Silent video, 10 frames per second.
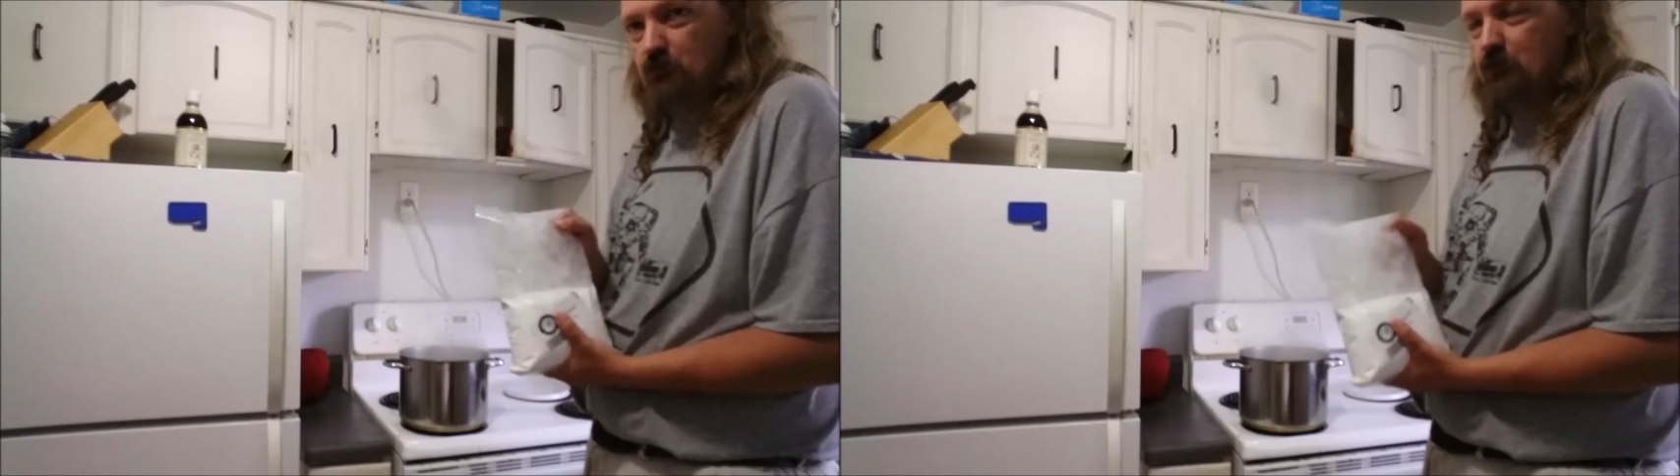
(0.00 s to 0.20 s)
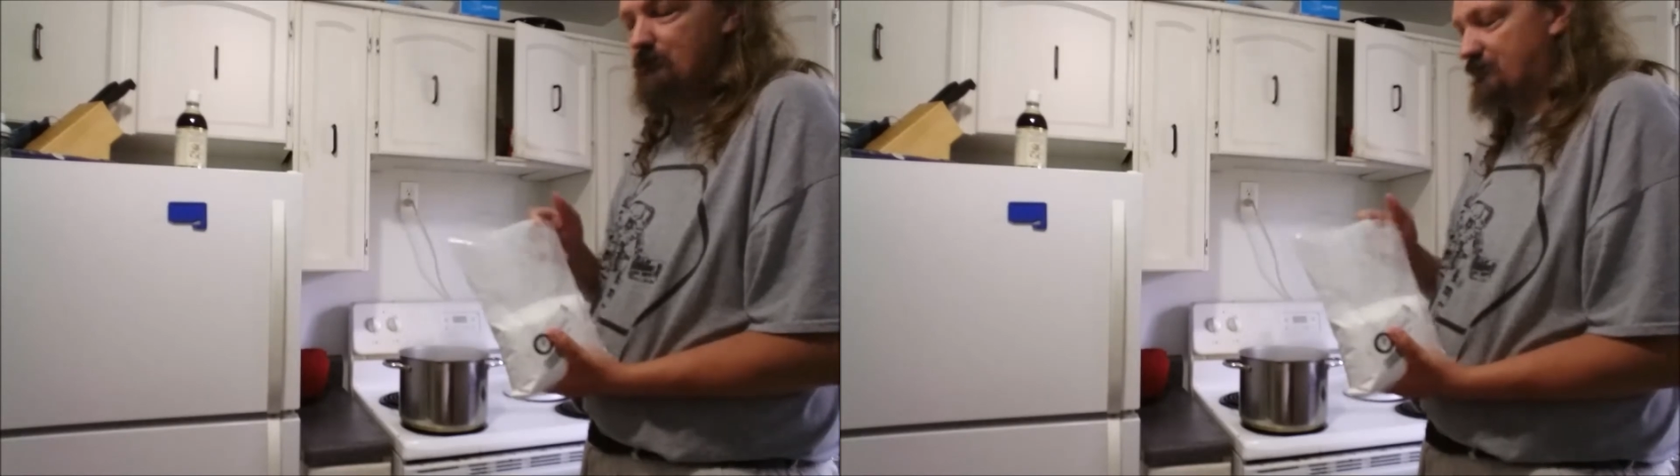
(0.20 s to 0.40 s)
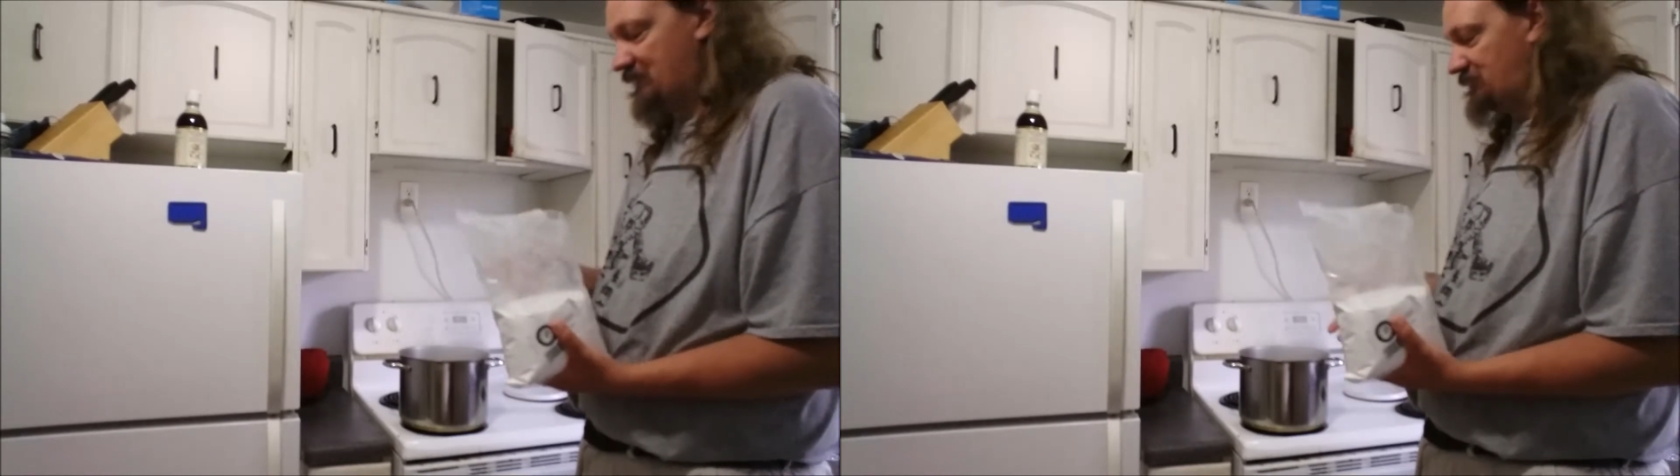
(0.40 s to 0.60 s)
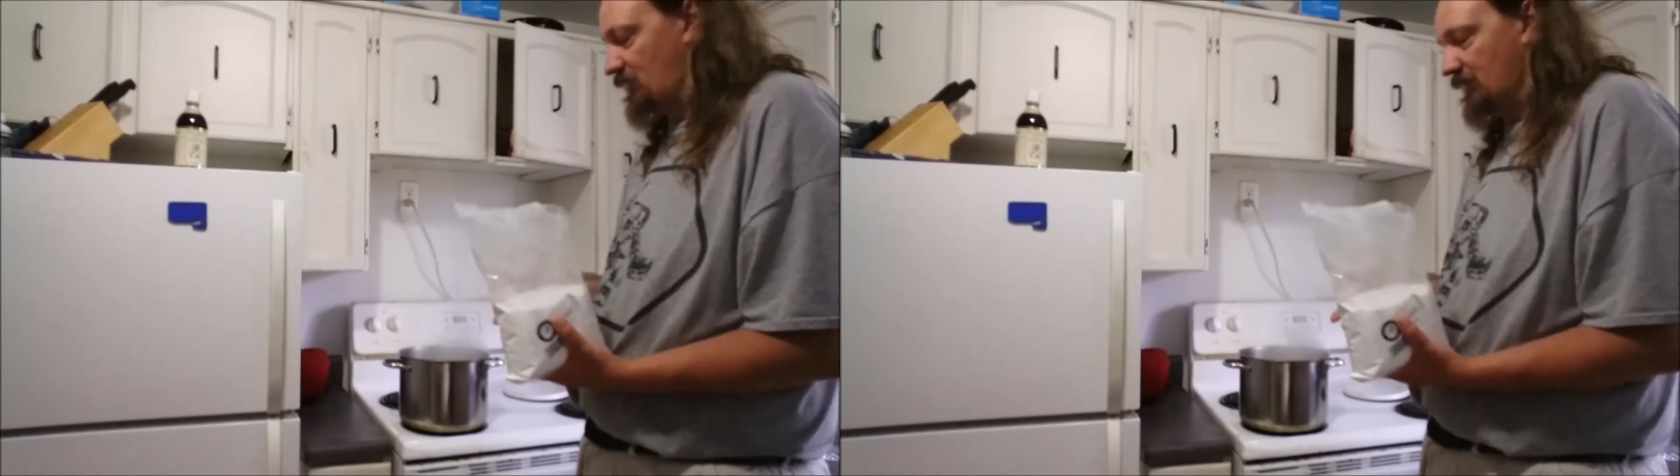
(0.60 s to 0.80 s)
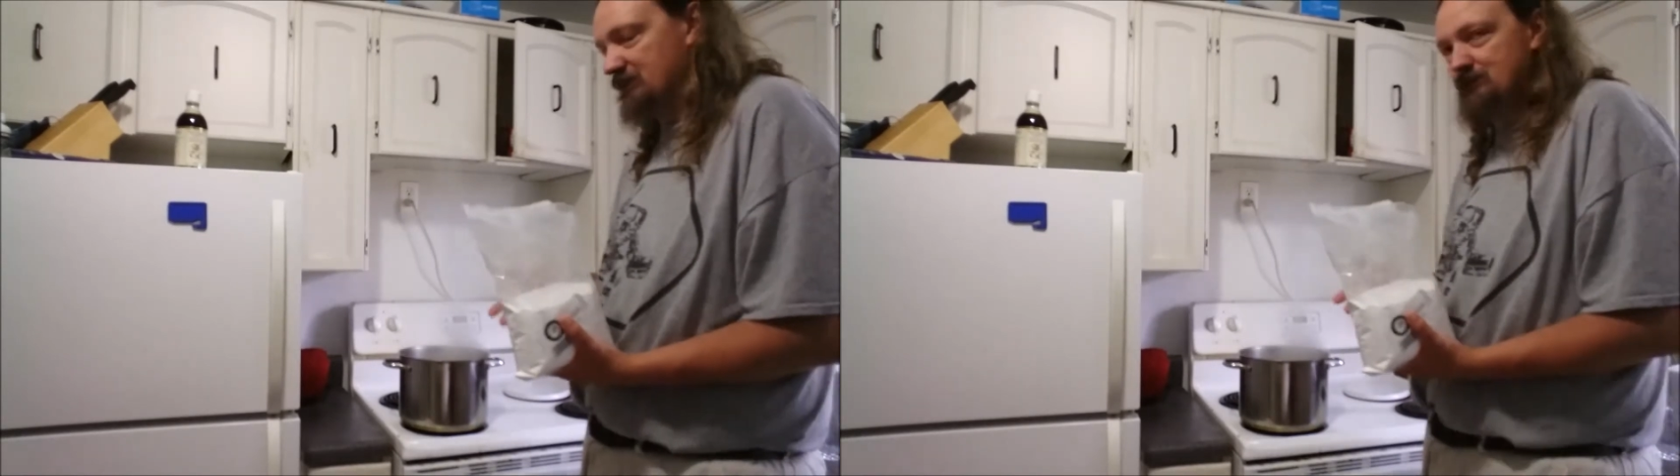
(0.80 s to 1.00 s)
for. That's
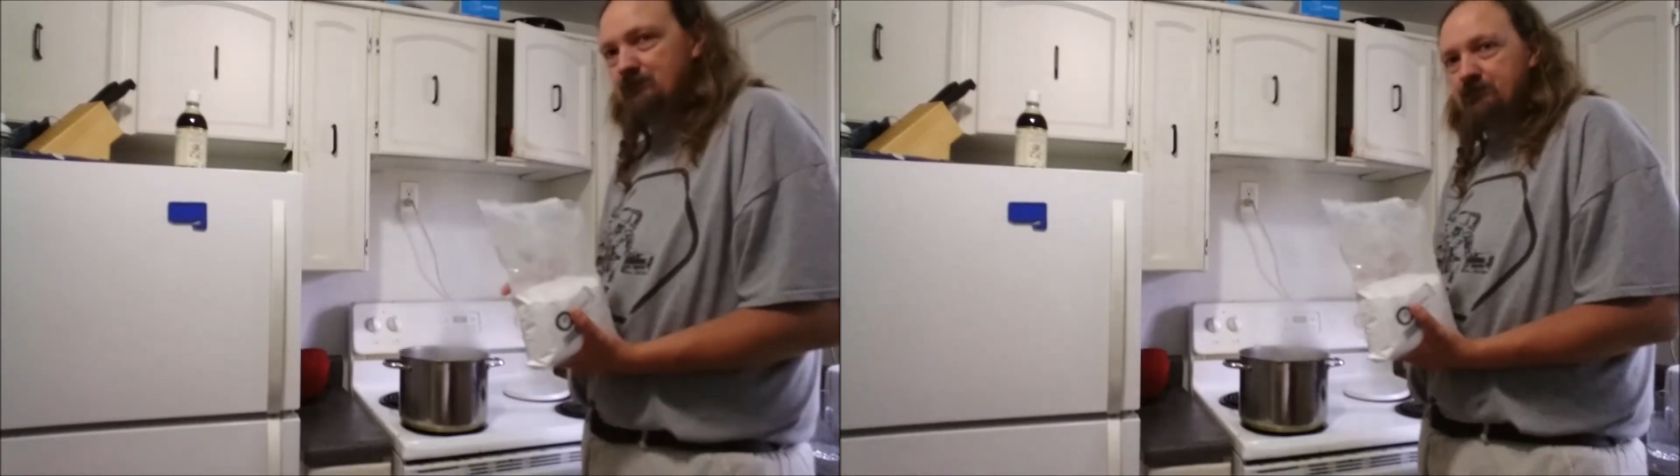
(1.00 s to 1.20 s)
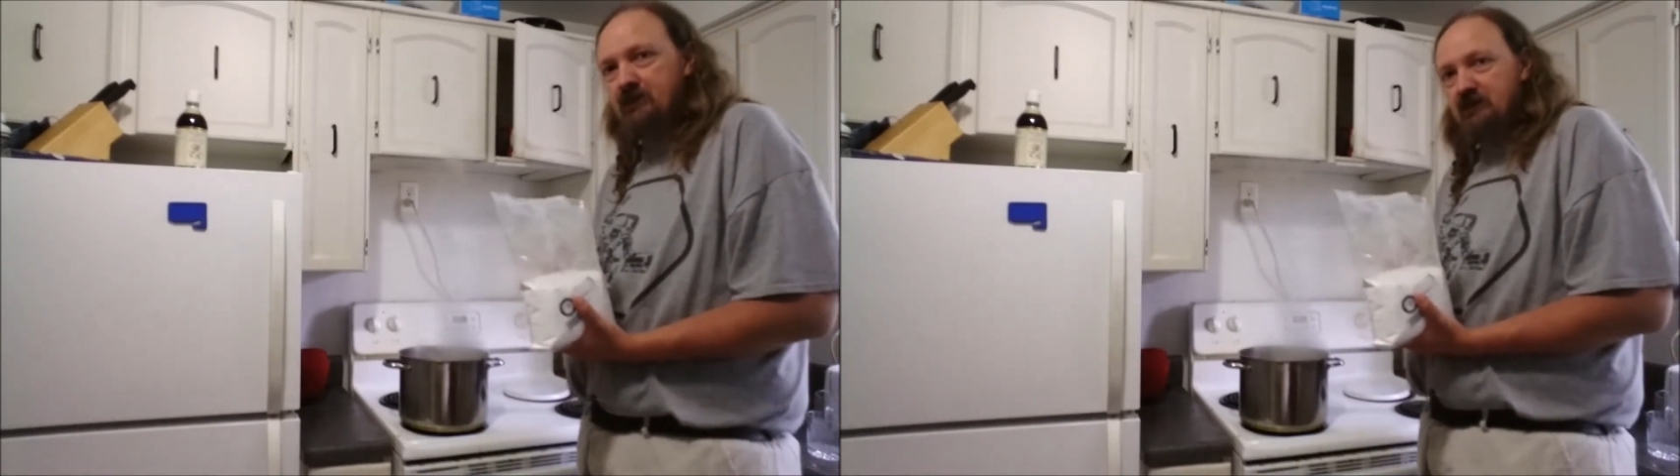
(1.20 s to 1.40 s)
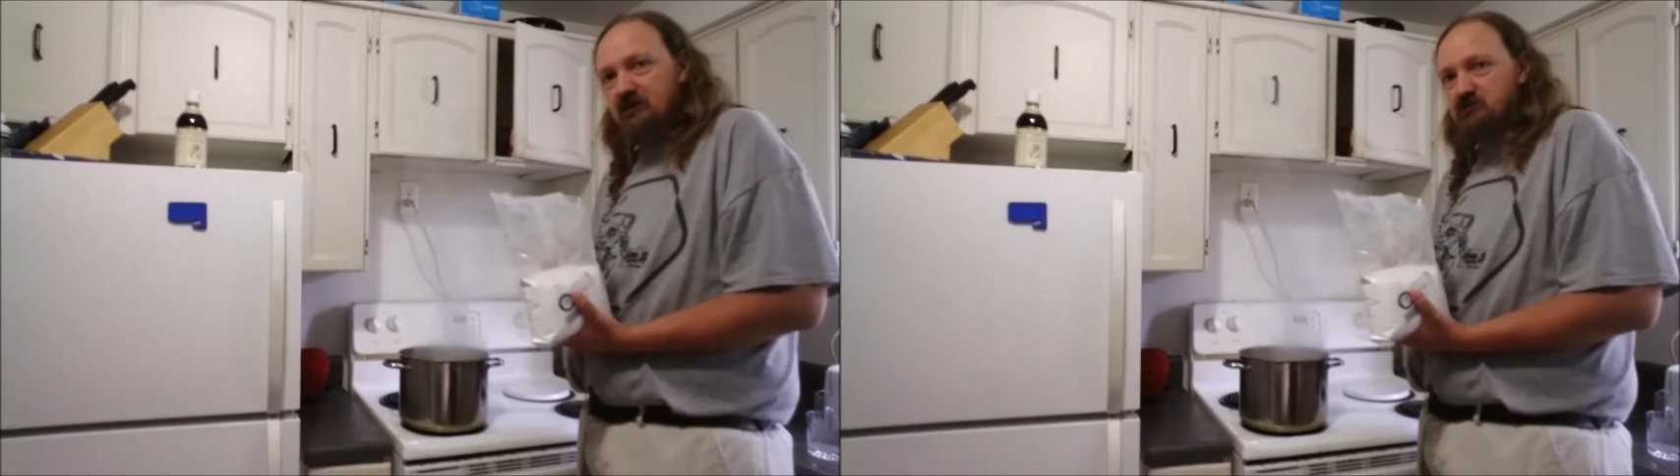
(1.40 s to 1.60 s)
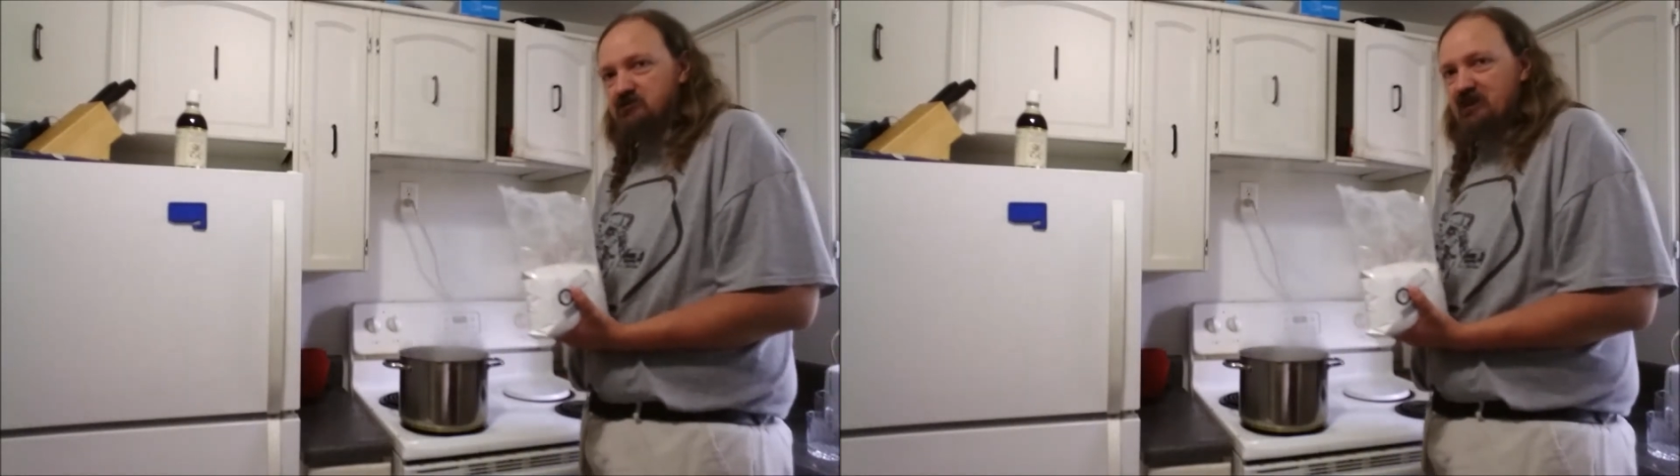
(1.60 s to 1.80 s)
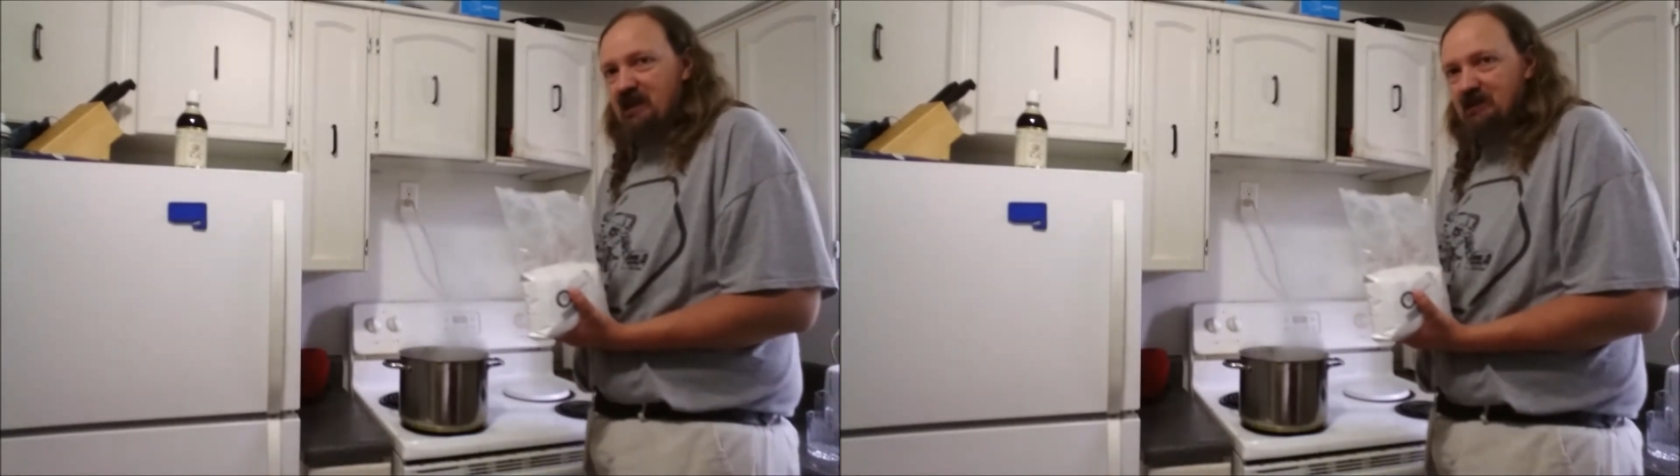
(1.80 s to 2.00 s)
fine. It's
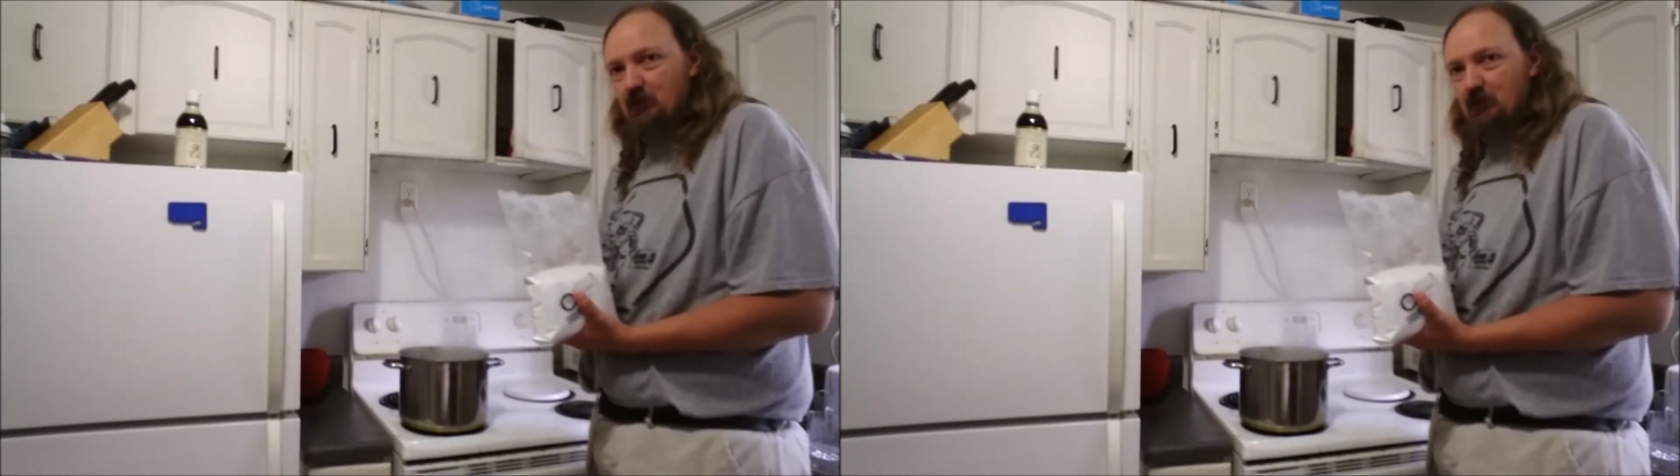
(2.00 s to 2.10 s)
just going to end